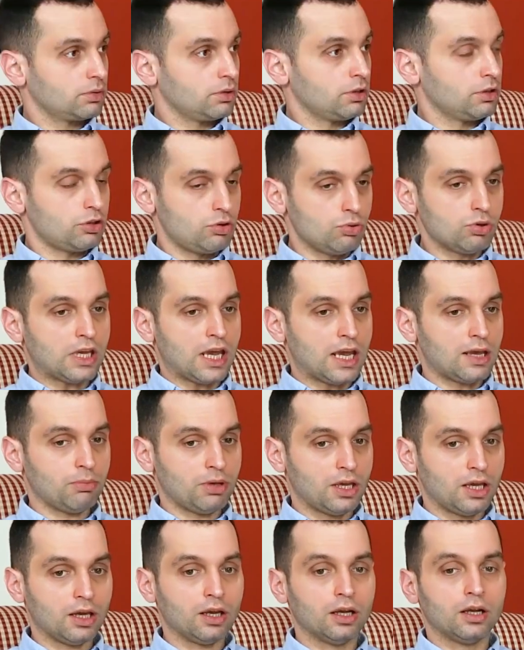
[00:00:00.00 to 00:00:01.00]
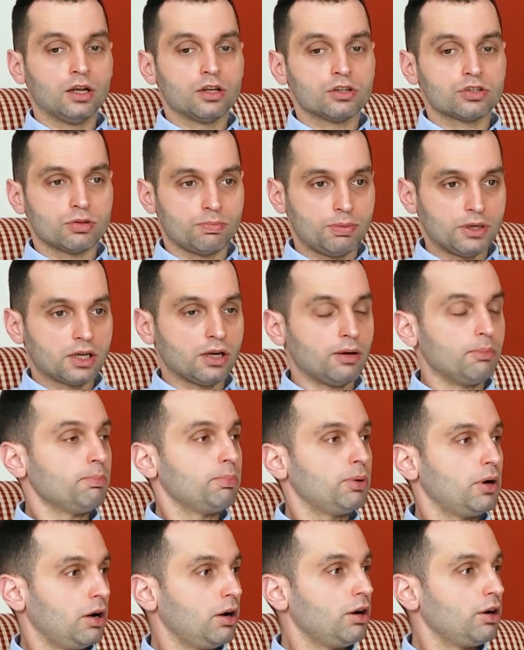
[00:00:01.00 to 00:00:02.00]
You came here to become
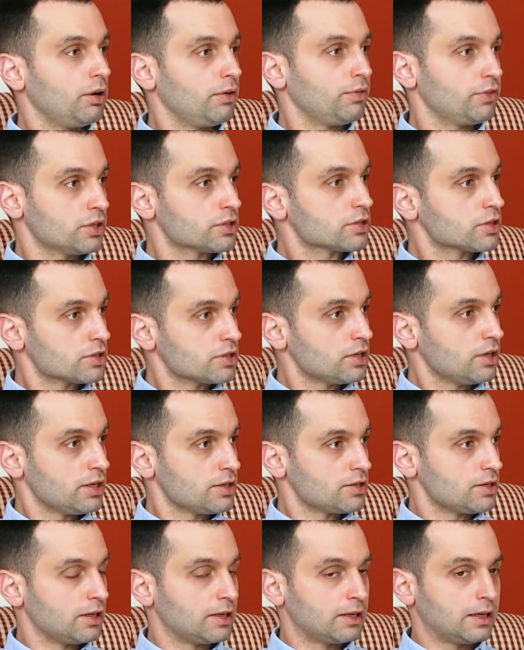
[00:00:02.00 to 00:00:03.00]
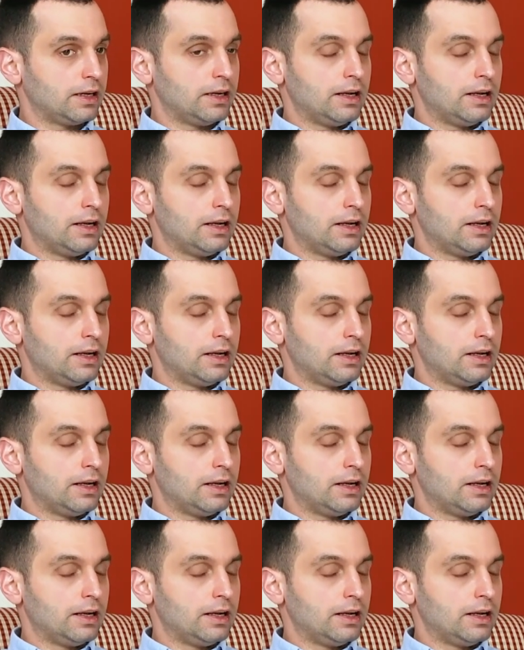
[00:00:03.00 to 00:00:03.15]
part of this society."